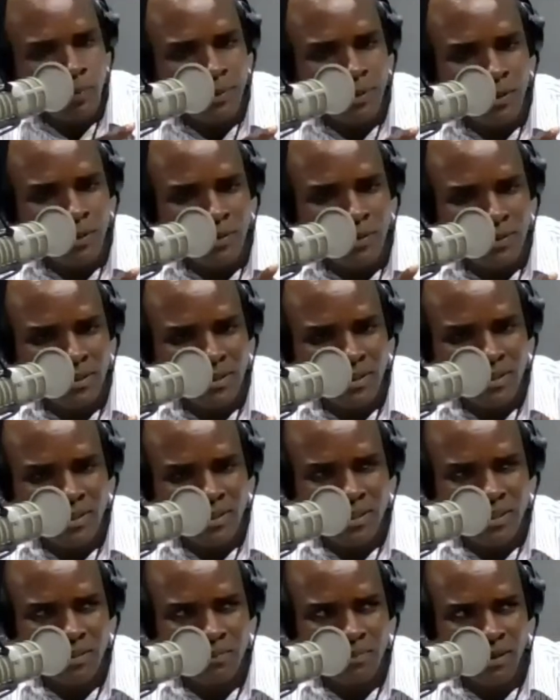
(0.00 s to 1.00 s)
And something you
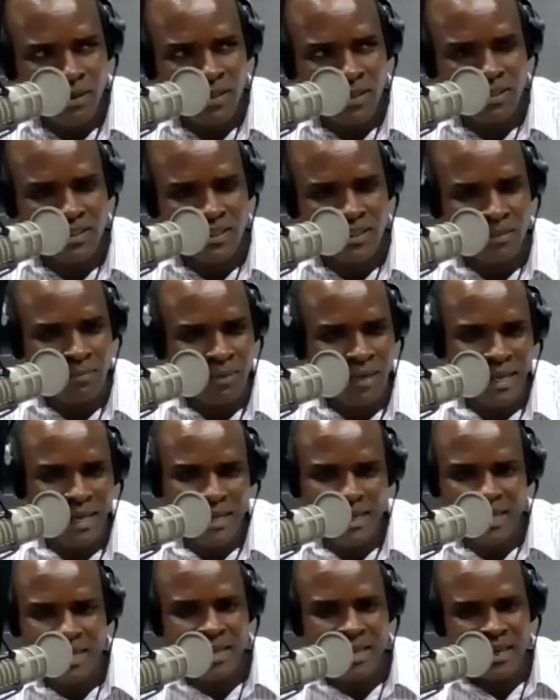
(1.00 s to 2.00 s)
say, it used to be
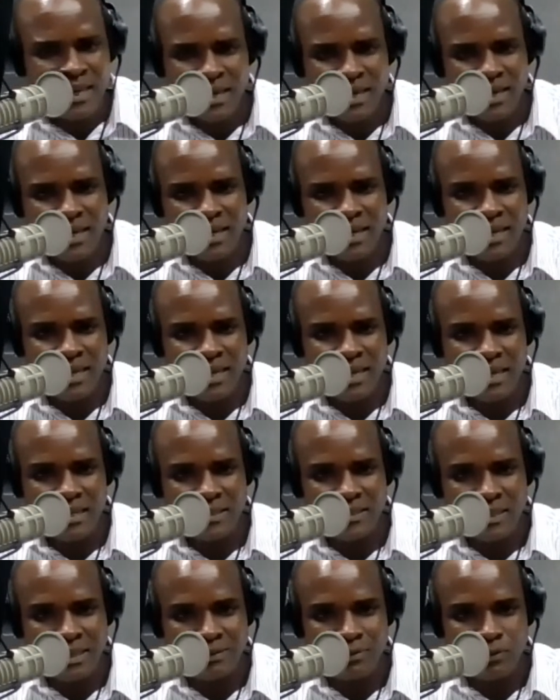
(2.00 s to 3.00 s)
autistic, but it seemed like
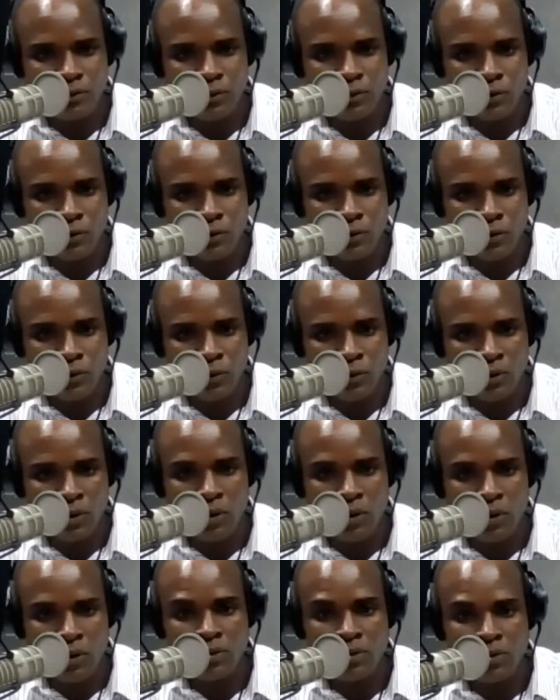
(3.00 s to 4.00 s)
he has
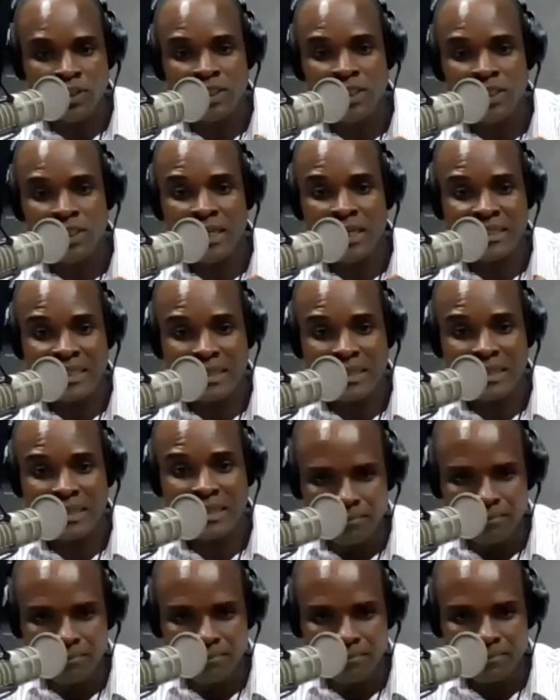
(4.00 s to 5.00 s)
outgrown or she has
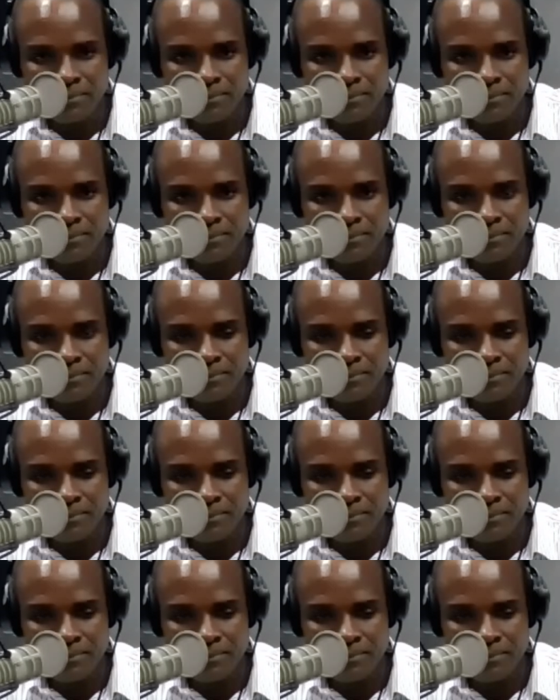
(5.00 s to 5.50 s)
outgrown it.